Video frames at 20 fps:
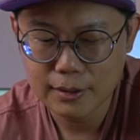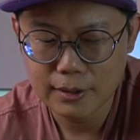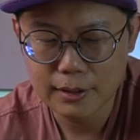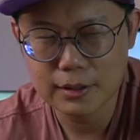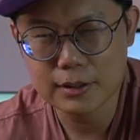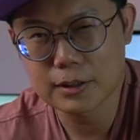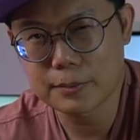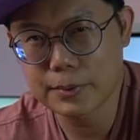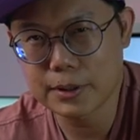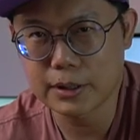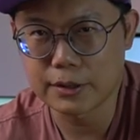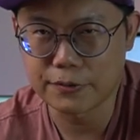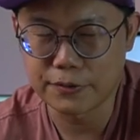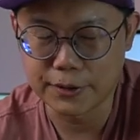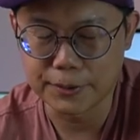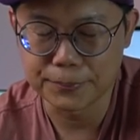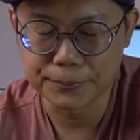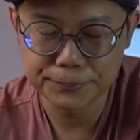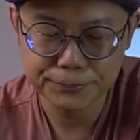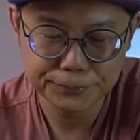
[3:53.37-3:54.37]
is a little bit
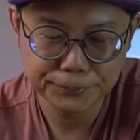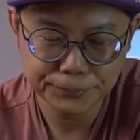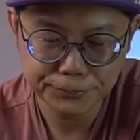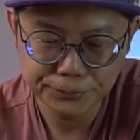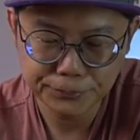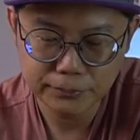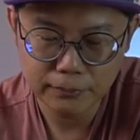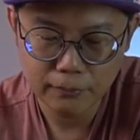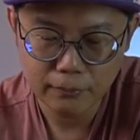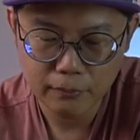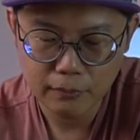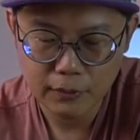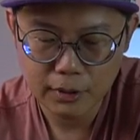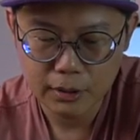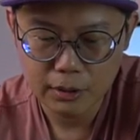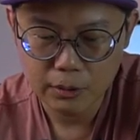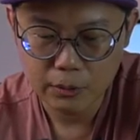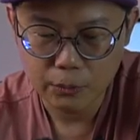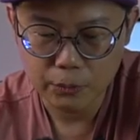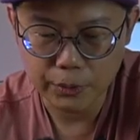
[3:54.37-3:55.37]
iffy.
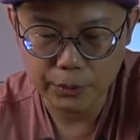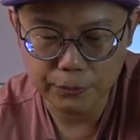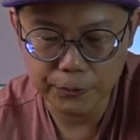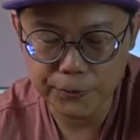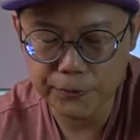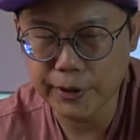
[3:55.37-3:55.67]
When we